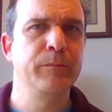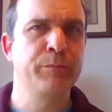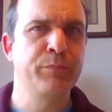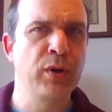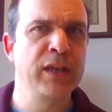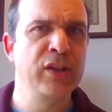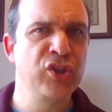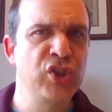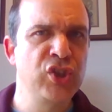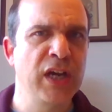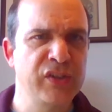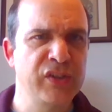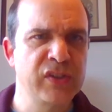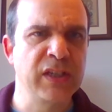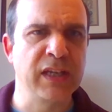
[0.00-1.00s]
Bring
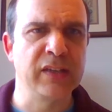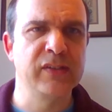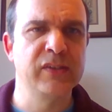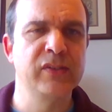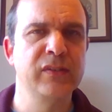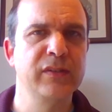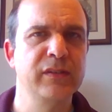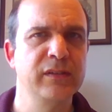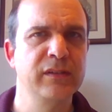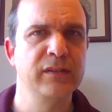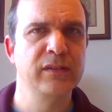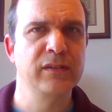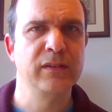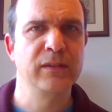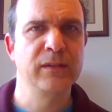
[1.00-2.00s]
justice.
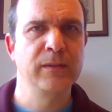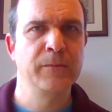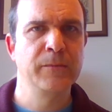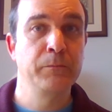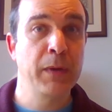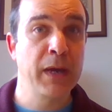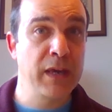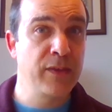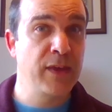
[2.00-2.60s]
May